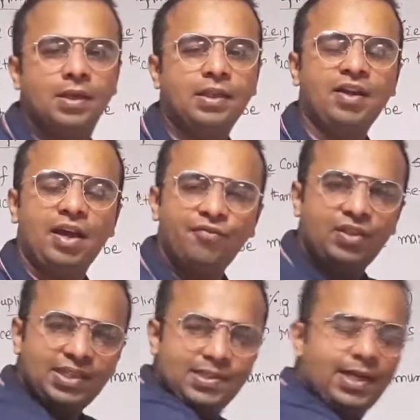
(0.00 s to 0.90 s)
if
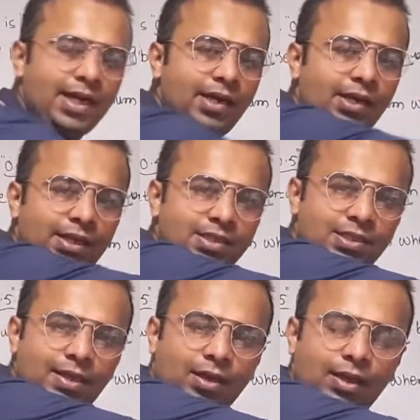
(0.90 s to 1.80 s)
this current is
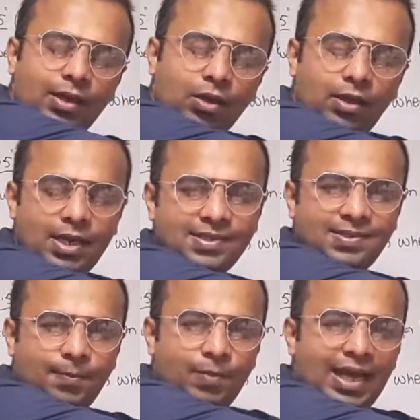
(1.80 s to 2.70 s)
in a
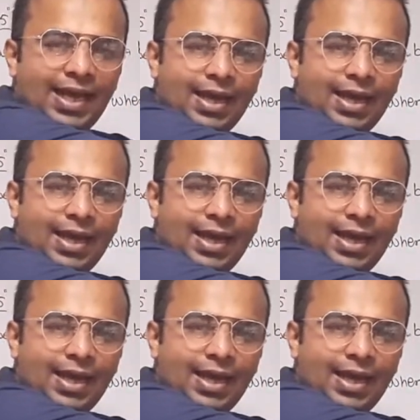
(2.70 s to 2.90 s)
supply